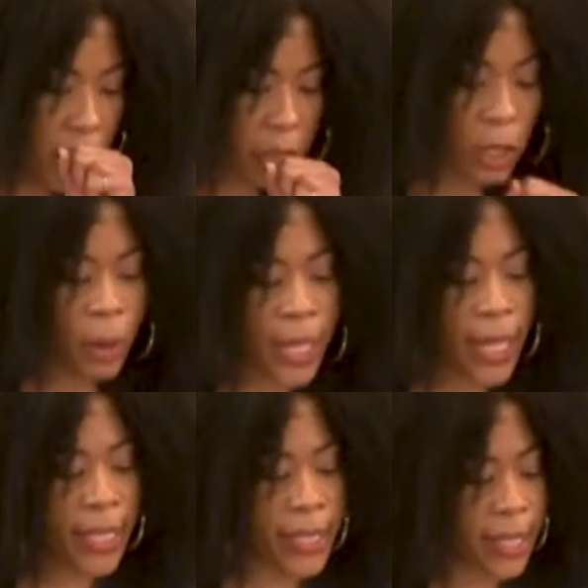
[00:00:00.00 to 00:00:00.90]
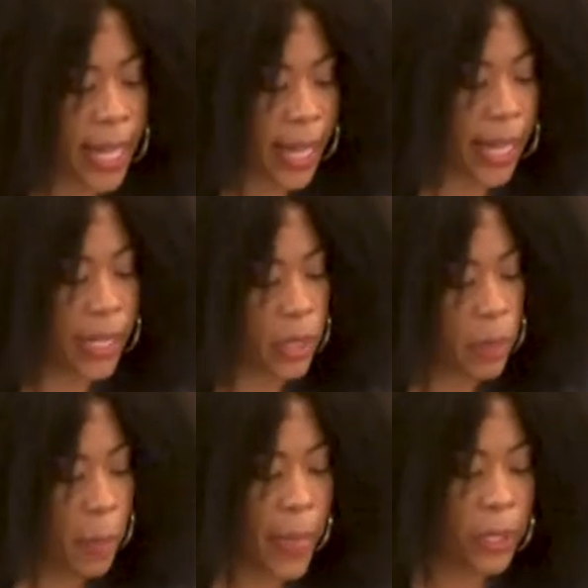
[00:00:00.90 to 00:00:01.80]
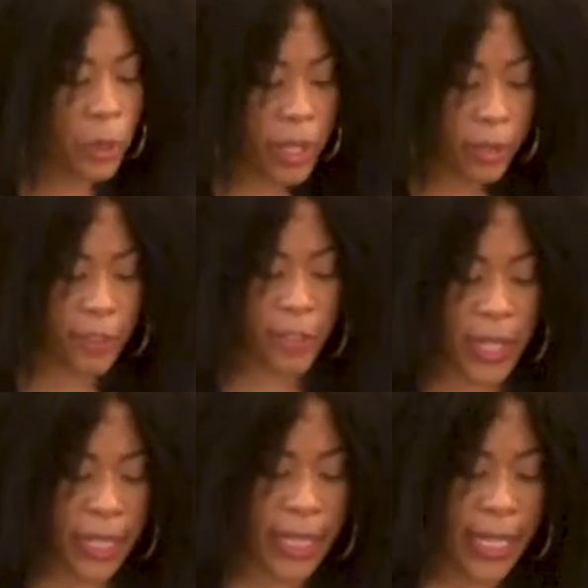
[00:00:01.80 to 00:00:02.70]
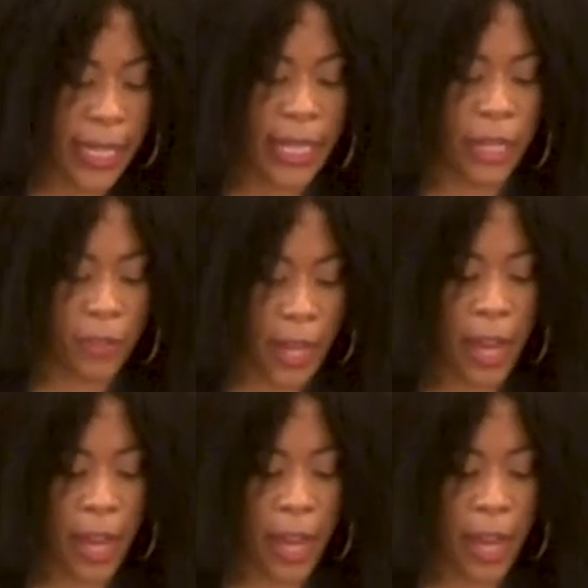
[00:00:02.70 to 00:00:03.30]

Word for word: So he said, you can freely eat of